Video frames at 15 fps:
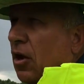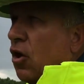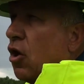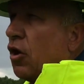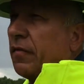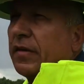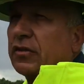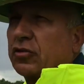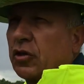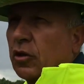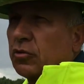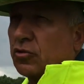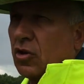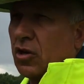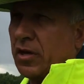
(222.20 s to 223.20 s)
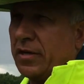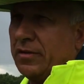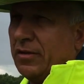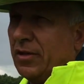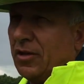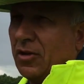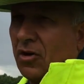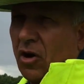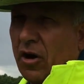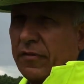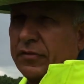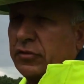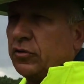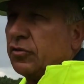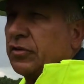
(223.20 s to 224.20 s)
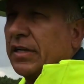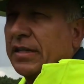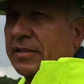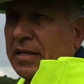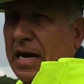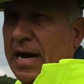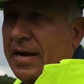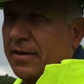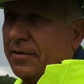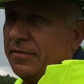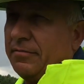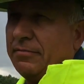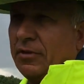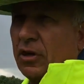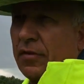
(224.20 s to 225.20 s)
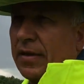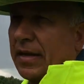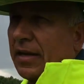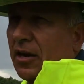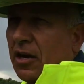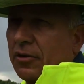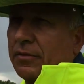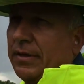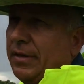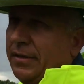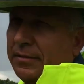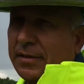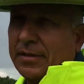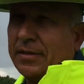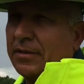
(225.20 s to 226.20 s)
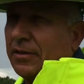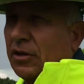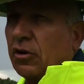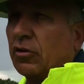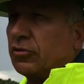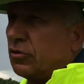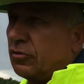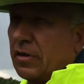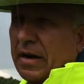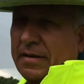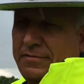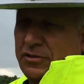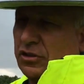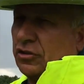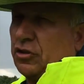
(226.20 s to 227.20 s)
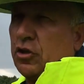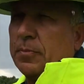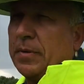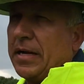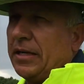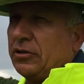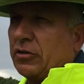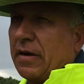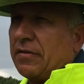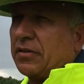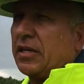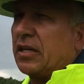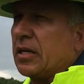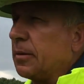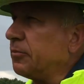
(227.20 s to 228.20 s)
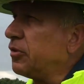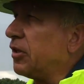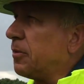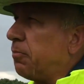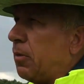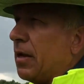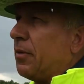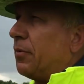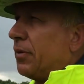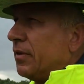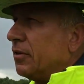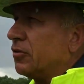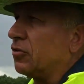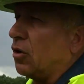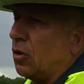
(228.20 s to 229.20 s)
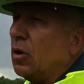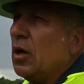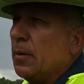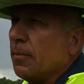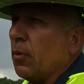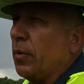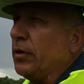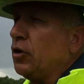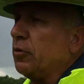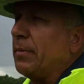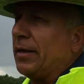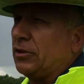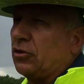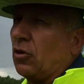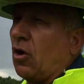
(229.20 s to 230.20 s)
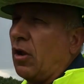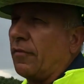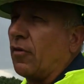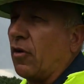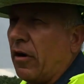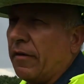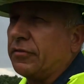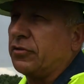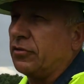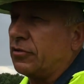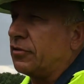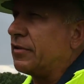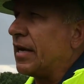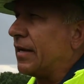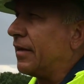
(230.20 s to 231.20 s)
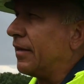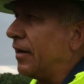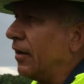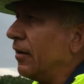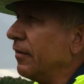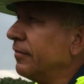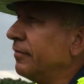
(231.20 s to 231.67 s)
long this goes on, officers get tired, they get hungry. It's just human nature. Everything comes into play with it. So, but we do make sure all of our officers are taken care of.